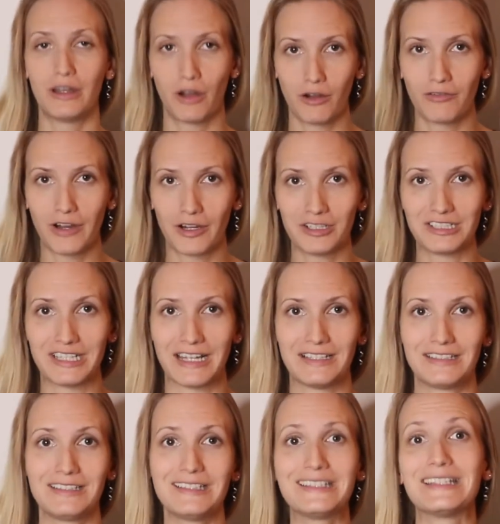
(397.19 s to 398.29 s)
of our
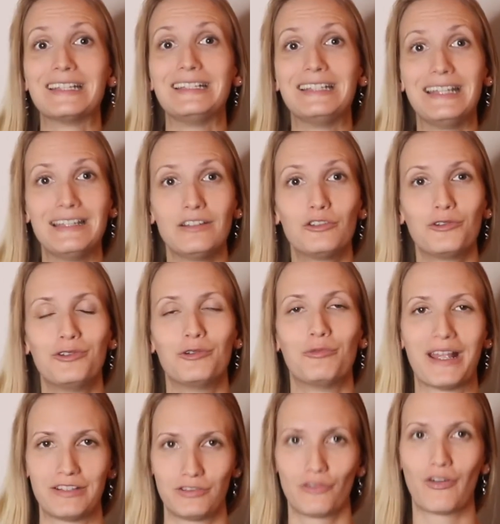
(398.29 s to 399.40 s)
intestines and into the
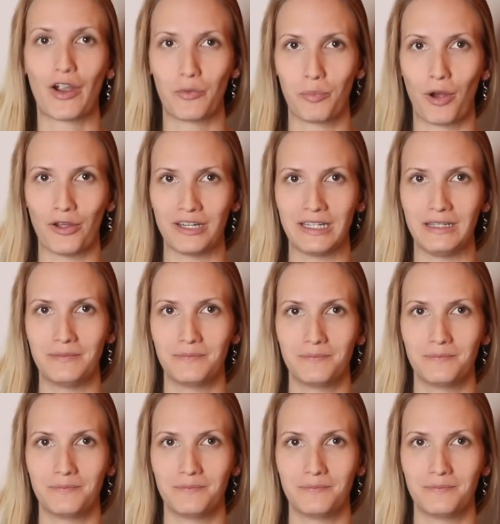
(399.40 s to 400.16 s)
rest of our body,